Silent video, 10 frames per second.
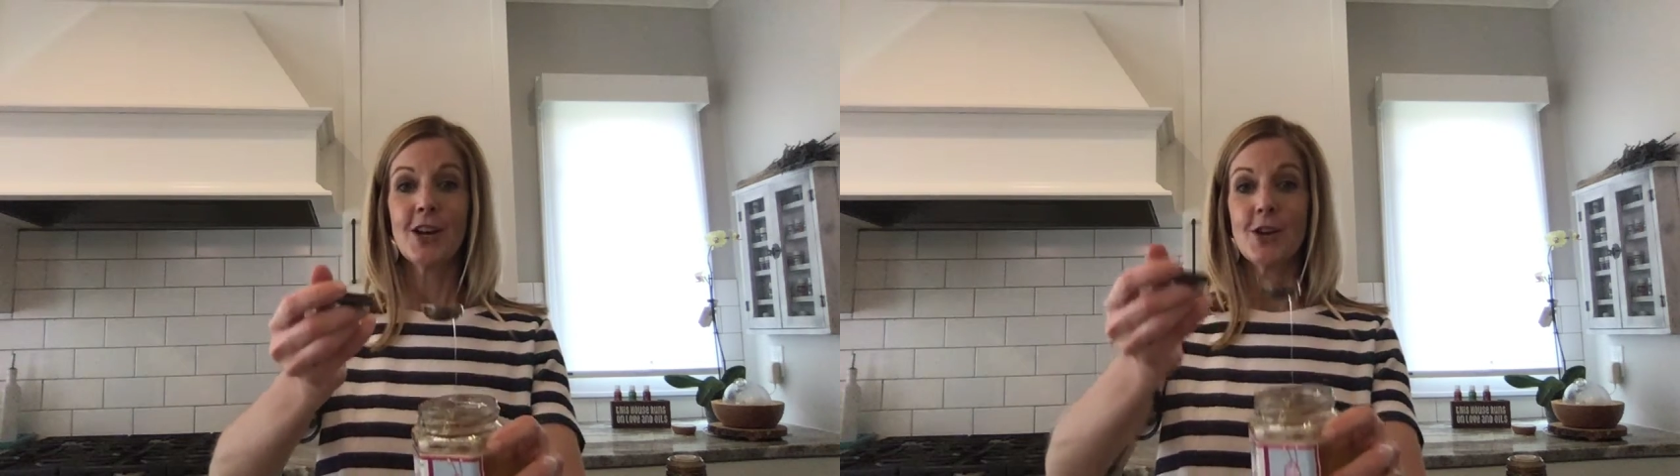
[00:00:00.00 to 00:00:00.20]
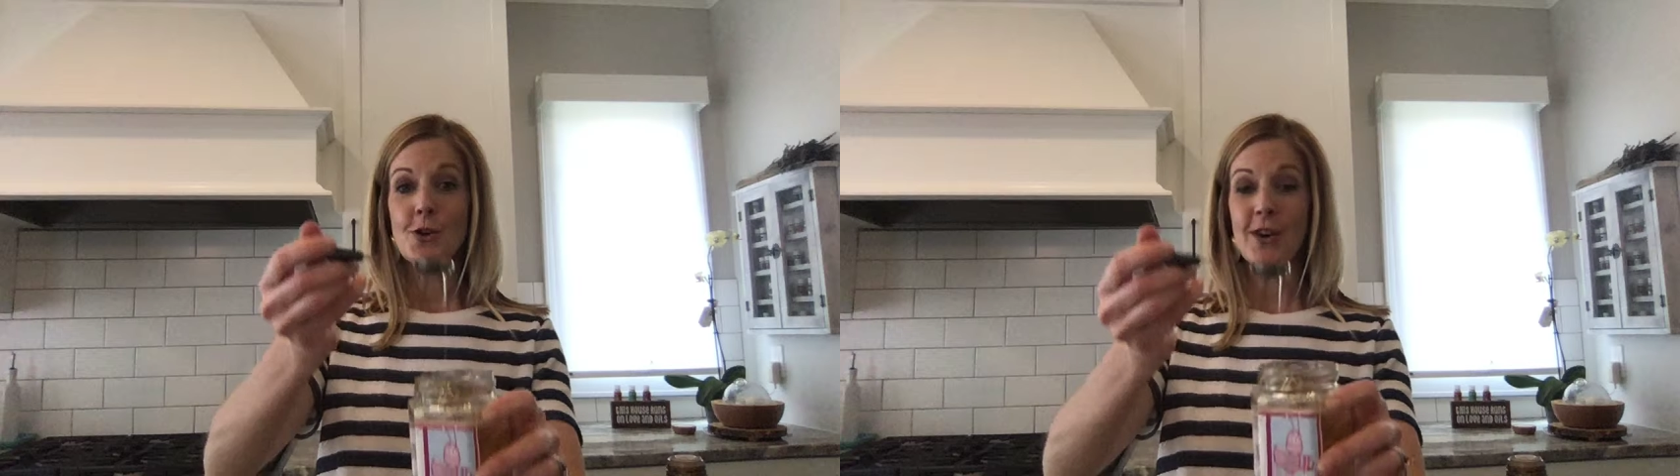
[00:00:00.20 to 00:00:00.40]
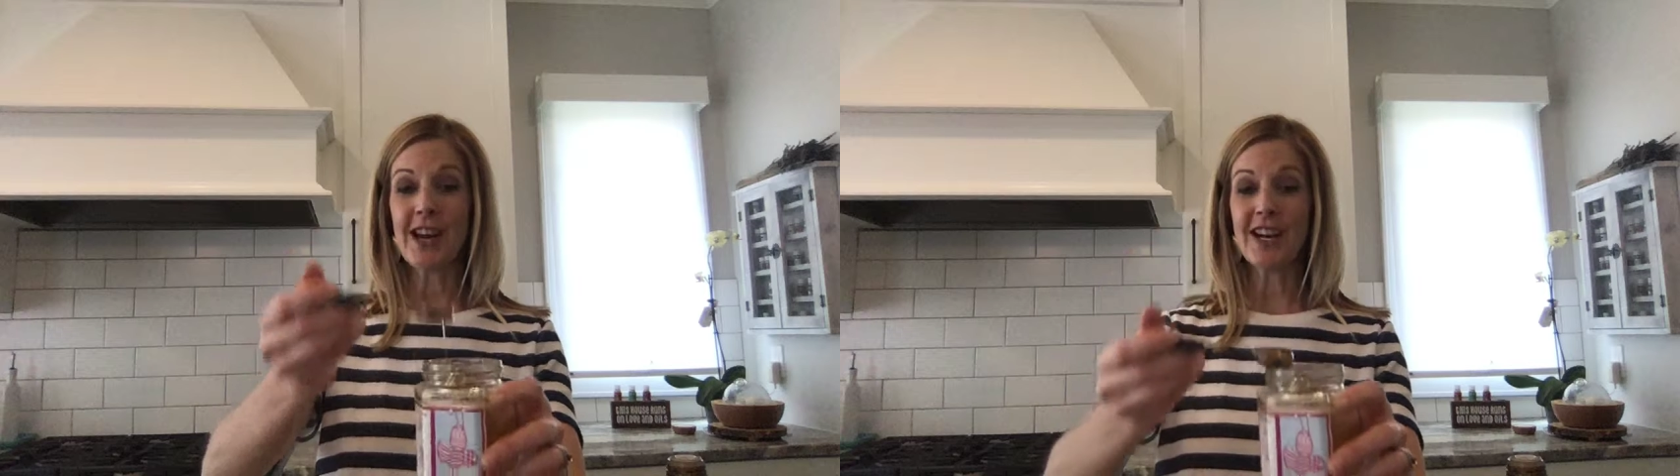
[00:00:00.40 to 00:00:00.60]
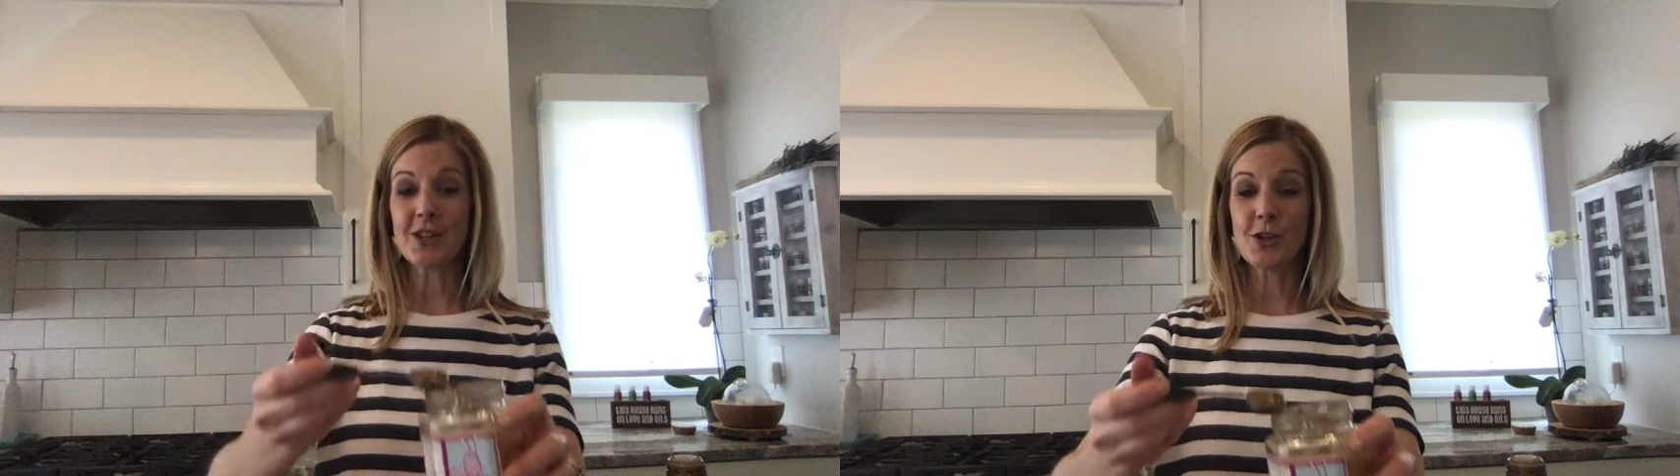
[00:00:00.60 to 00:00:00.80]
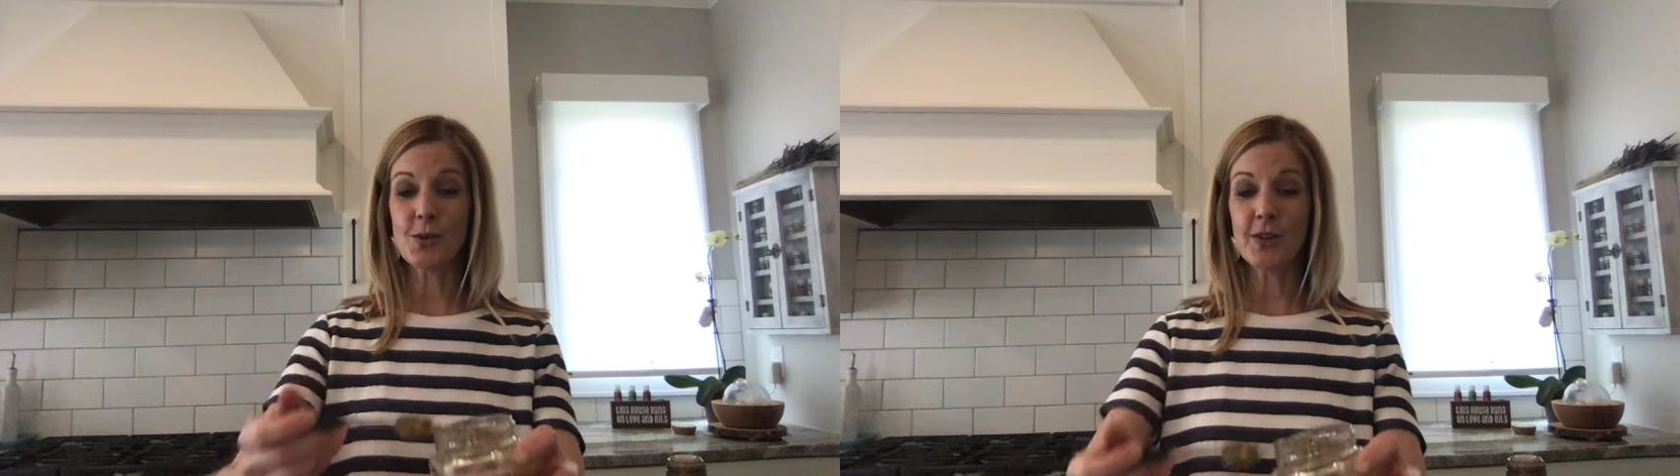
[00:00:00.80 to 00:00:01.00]
you can
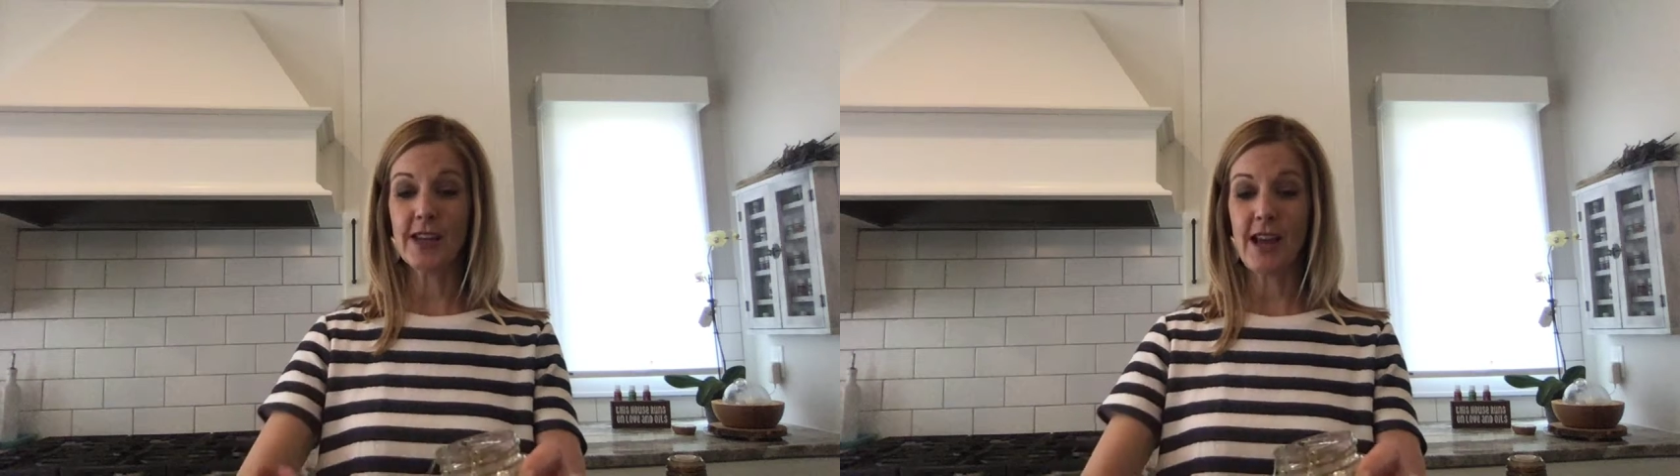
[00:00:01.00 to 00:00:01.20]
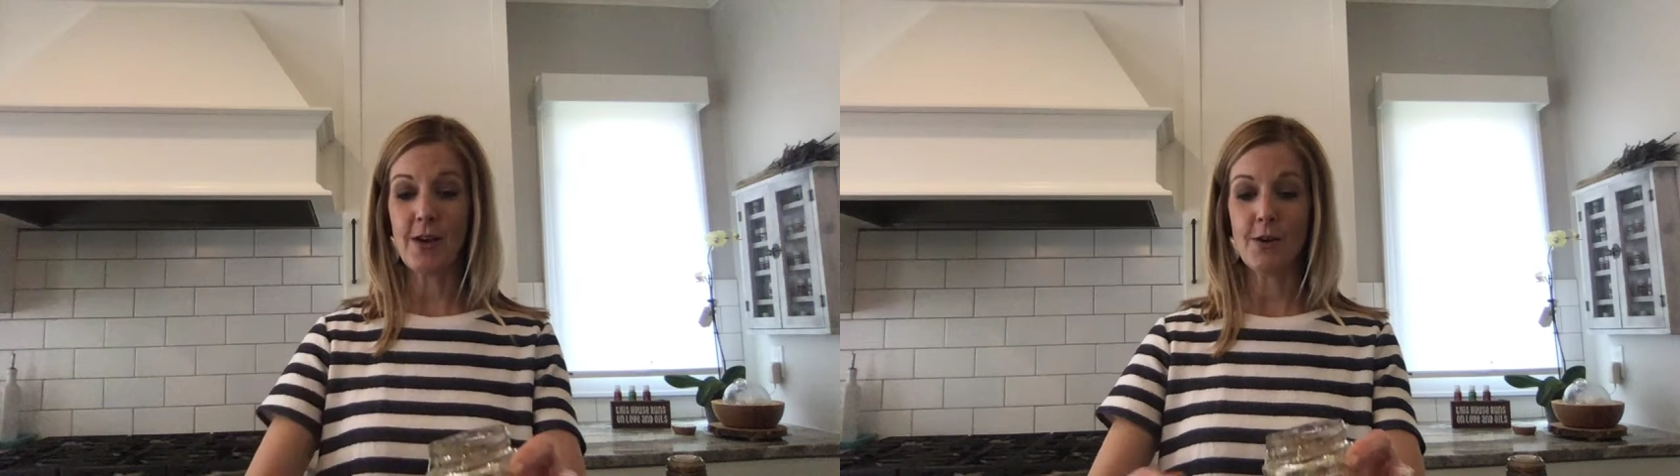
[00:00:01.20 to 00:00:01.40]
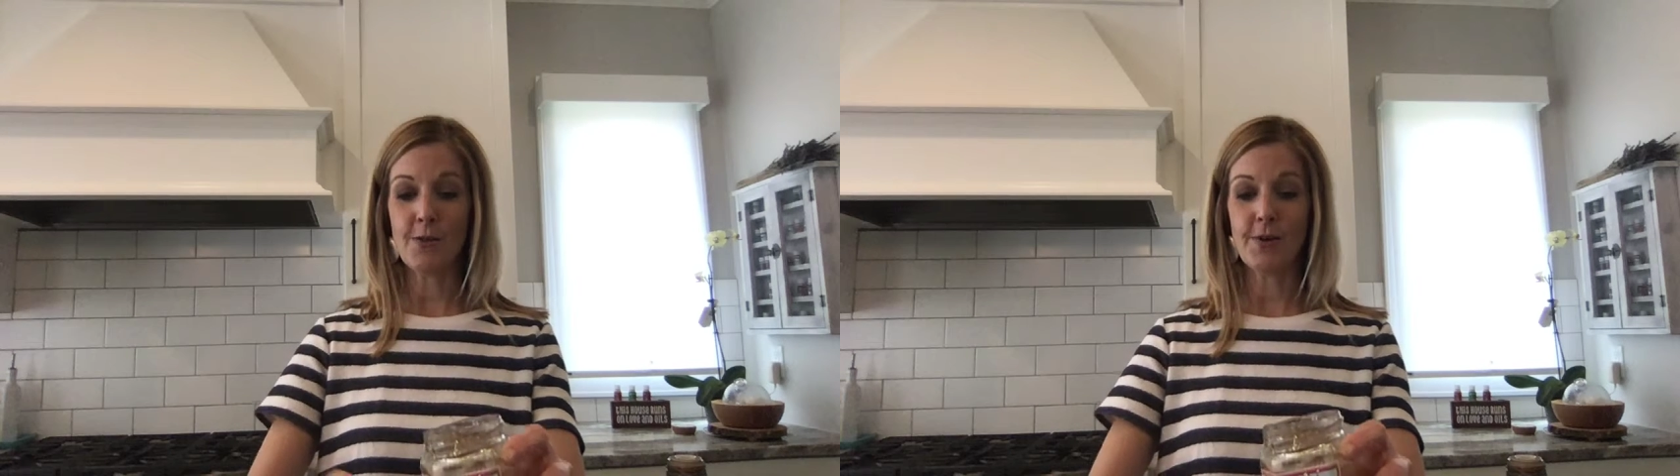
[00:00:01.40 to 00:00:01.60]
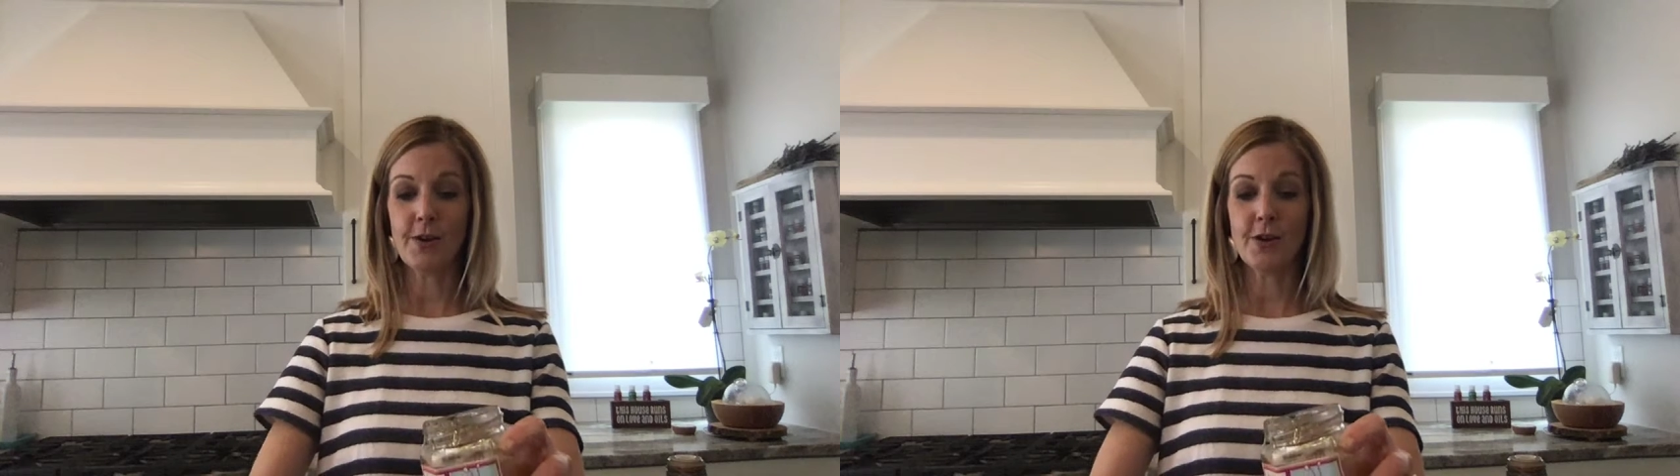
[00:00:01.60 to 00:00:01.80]
actually really help